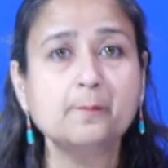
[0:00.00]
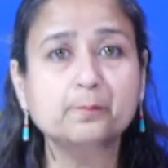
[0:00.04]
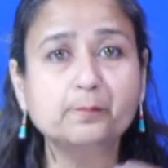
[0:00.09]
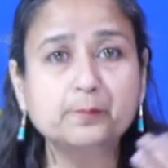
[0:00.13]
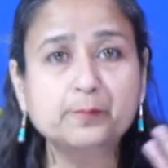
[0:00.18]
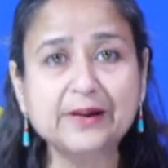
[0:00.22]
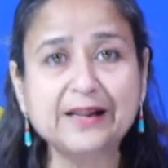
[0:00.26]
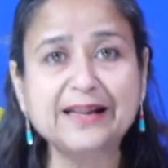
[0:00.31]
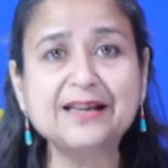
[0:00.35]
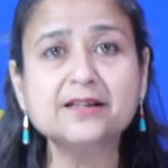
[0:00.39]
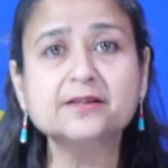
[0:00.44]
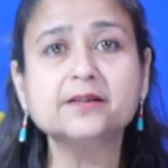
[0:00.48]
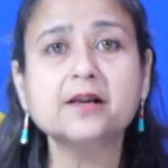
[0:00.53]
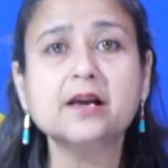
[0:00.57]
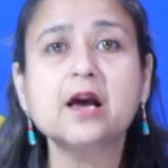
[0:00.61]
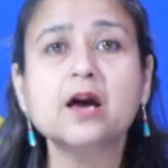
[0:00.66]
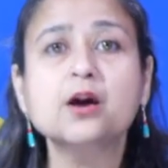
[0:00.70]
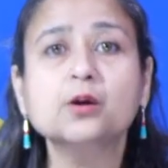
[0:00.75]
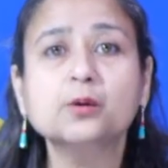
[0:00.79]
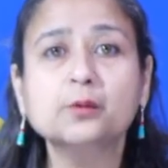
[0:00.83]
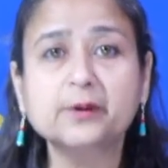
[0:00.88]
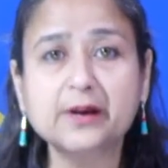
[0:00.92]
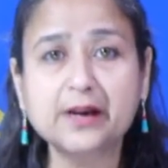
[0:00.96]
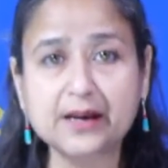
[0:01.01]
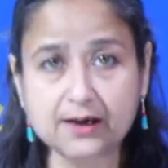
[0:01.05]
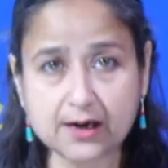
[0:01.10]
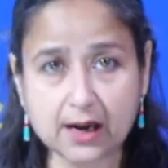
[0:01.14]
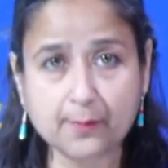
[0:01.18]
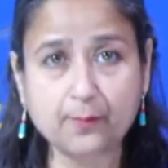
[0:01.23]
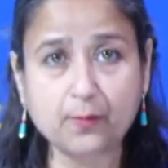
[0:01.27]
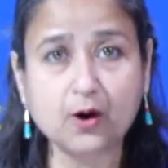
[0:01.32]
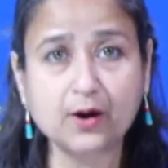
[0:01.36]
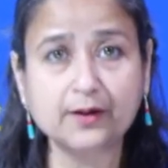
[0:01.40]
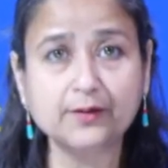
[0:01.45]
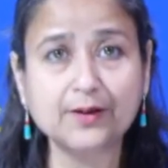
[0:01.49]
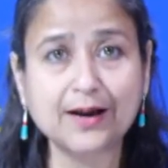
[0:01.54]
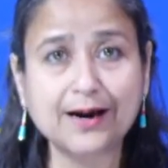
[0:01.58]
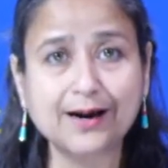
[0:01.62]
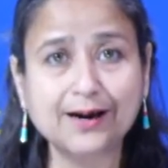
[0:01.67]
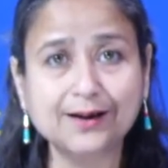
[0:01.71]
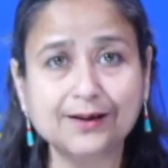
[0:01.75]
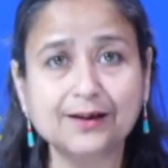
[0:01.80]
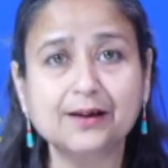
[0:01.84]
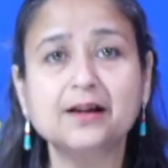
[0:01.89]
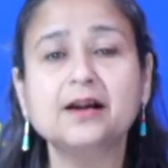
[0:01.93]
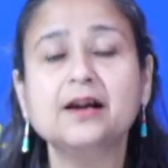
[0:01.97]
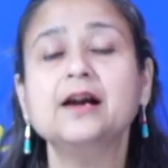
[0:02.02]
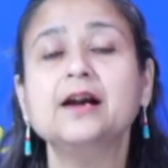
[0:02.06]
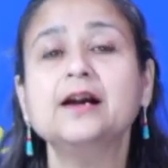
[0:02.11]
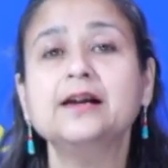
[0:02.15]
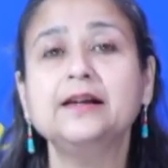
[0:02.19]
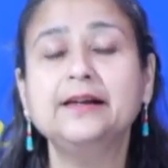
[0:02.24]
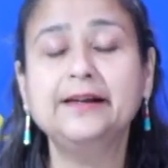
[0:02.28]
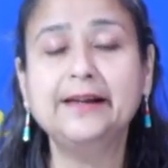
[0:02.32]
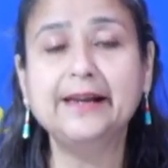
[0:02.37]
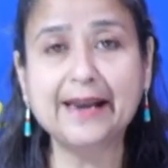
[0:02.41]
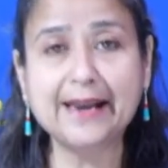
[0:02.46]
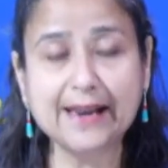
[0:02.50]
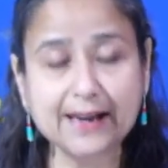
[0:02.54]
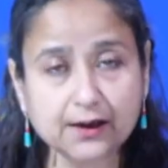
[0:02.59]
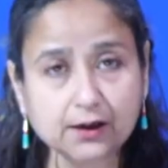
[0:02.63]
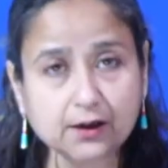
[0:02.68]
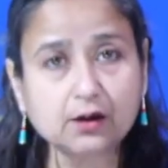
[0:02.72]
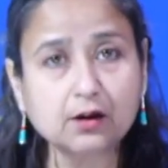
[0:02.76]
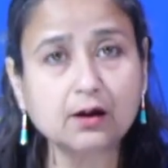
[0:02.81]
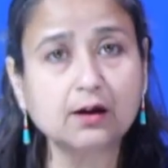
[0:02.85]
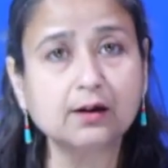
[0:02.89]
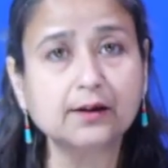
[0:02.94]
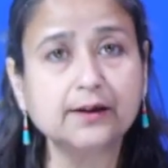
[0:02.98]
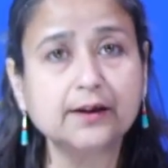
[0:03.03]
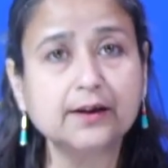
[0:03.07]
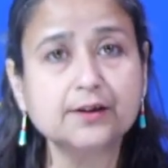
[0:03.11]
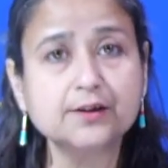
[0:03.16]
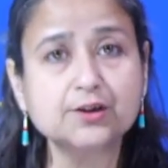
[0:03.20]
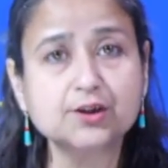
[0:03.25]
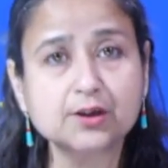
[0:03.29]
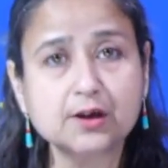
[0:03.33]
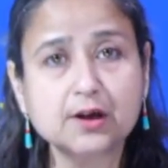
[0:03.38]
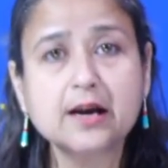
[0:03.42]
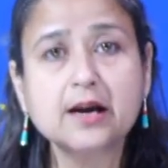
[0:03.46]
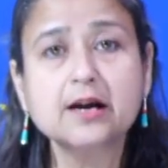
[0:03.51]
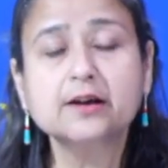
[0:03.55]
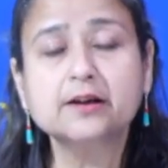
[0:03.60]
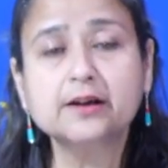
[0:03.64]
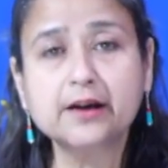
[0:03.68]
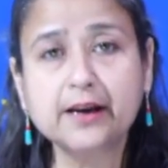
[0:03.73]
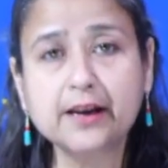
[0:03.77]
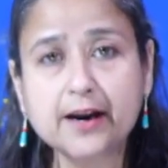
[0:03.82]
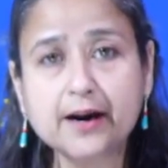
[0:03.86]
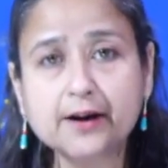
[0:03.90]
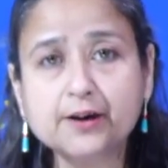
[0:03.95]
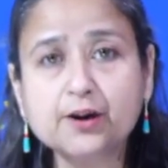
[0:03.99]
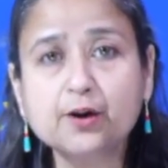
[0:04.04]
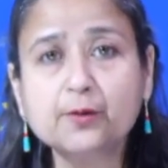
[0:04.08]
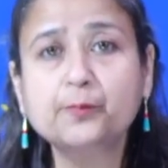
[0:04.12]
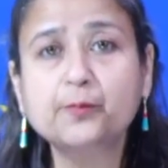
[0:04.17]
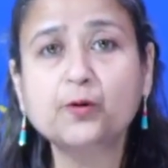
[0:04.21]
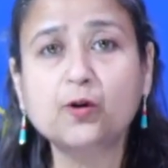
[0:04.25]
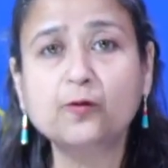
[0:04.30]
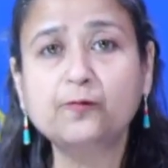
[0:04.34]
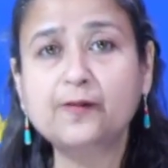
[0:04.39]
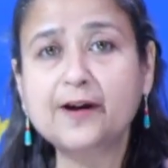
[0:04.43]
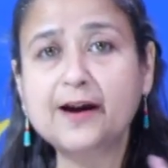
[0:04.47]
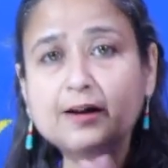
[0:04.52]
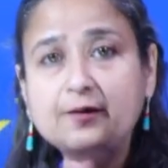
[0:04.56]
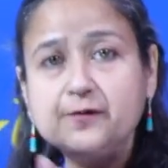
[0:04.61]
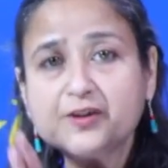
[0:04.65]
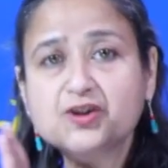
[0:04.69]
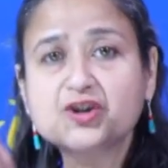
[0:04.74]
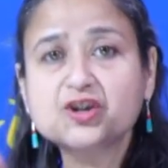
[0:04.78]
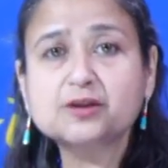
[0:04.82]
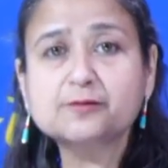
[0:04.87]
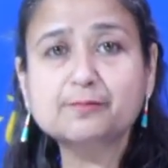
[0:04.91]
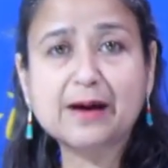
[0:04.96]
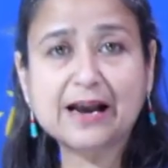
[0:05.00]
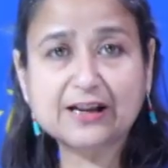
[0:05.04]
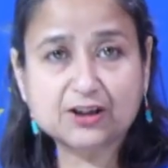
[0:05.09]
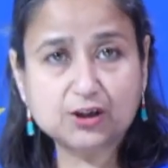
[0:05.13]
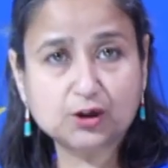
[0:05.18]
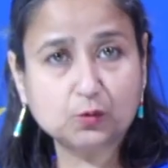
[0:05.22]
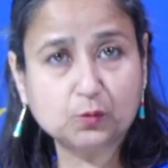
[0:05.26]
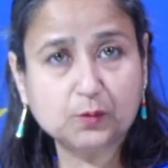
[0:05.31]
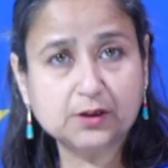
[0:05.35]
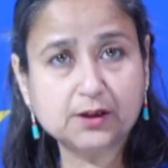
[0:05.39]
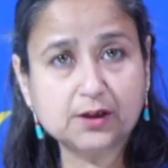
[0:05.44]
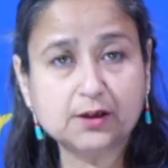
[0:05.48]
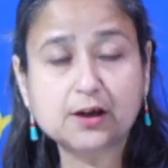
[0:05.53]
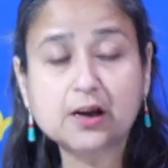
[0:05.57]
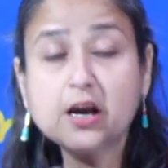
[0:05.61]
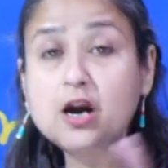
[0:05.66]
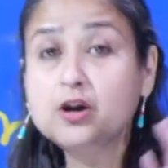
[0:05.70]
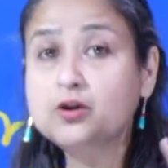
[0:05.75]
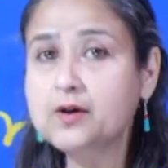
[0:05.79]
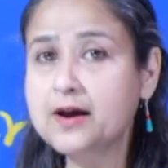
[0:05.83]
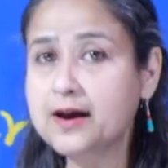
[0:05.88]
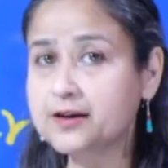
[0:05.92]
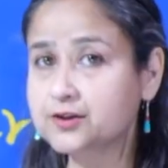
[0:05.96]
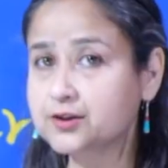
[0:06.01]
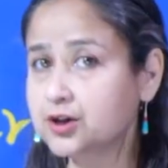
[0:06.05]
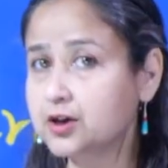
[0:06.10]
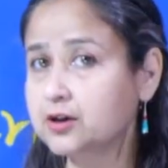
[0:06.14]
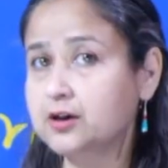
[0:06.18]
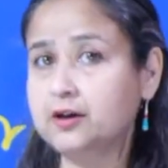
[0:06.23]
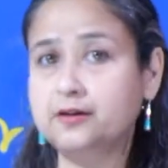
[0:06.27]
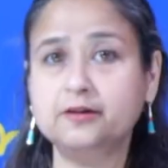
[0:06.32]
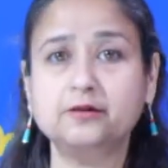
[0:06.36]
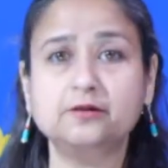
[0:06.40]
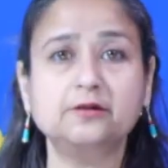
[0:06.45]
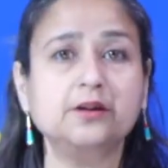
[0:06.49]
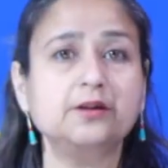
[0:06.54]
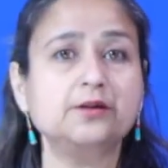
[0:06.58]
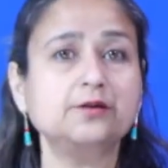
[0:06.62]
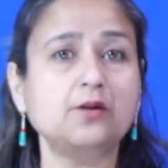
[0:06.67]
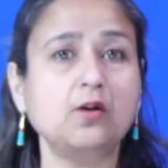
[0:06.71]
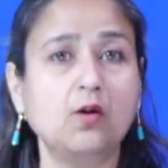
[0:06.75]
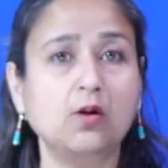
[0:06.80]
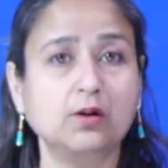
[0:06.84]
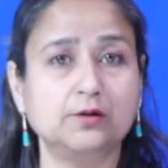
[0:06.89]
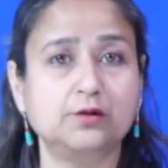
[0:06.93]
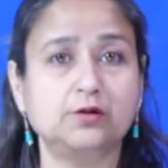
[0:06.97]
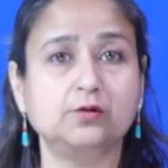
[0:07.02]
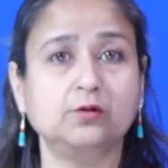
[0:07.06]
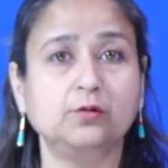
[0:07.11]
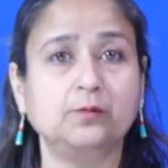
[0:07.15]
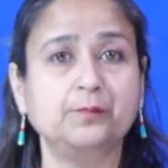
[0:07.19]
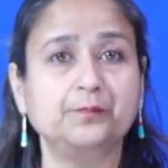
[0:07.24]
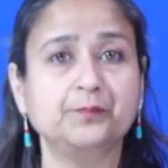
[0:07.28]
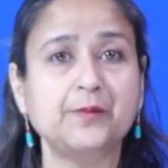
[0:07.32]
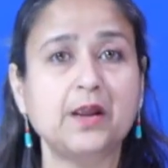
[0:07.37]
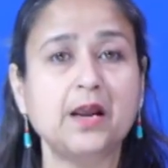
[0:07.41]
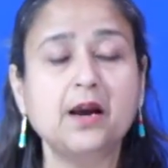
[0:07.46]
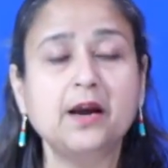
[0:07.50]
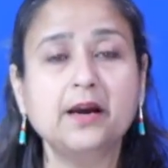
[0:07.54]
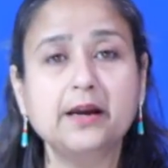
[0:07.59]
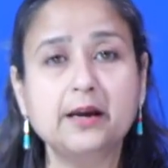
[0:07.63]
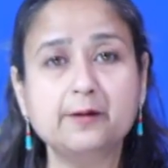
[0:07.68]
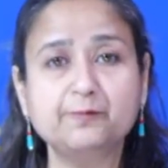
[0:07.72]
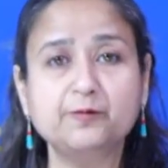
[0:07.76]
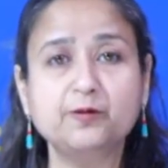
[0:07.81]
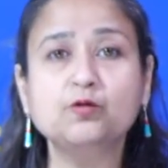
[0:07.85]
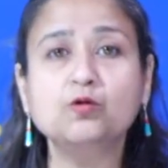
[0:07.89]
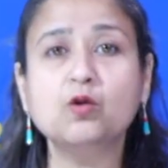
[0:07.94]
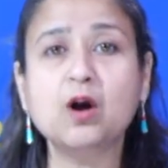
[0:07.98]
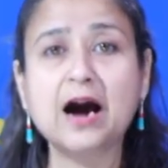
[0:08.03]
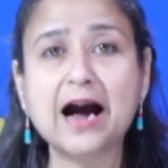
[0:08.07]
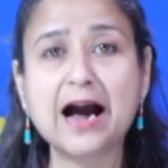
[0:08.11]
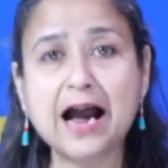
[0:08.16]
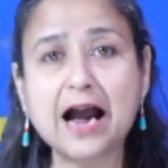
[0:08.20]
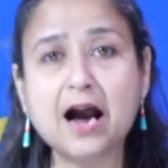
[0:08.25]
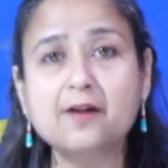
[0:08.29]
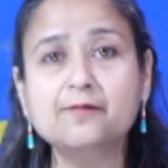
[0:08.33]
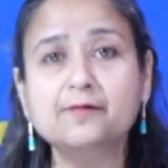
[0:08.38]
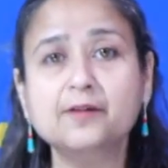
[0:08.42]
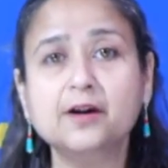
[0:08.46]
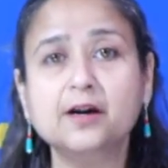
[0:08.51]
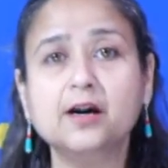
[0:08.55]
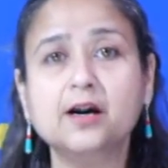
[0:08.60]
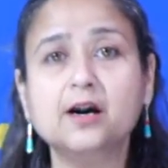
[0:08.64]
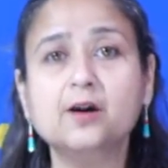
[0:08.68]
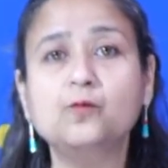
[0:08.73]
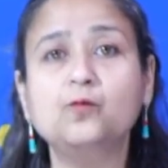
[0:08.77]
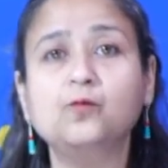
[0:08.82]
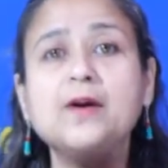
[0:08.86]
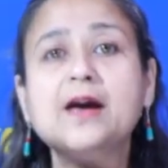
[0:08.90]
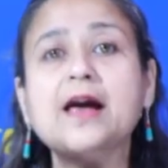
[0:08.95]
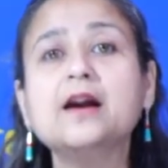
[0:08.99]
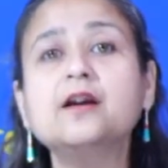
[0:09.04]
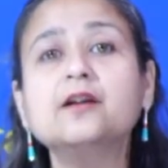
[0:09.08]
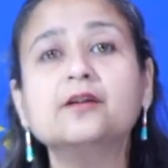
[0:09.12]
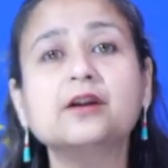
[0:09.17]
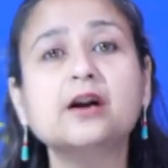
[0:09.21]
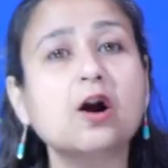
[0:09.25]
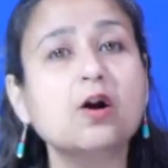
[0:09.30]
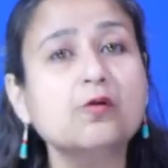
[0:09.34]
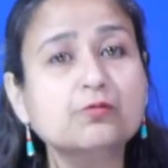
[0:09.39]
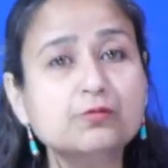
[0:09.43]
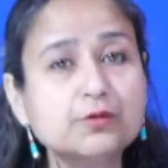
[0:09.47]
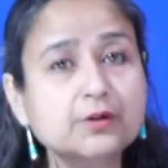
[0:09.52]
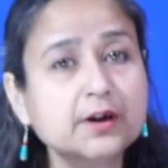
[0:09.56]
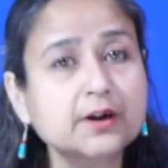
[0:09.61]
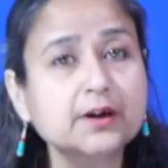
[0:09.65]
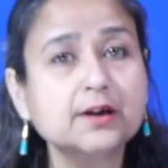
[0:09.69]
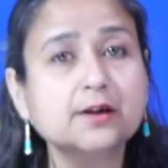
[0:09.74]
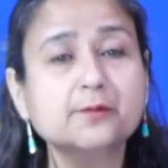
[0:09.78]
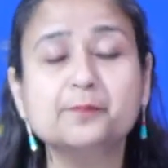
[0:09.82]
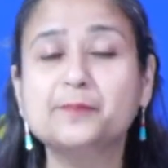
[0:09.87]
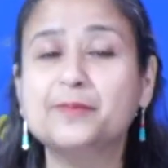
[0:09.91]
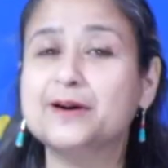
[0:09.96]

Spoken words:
please read up on that, gain knowledge, create your profile which is matching with it. Your extracurriculars also. If you have a well-rounded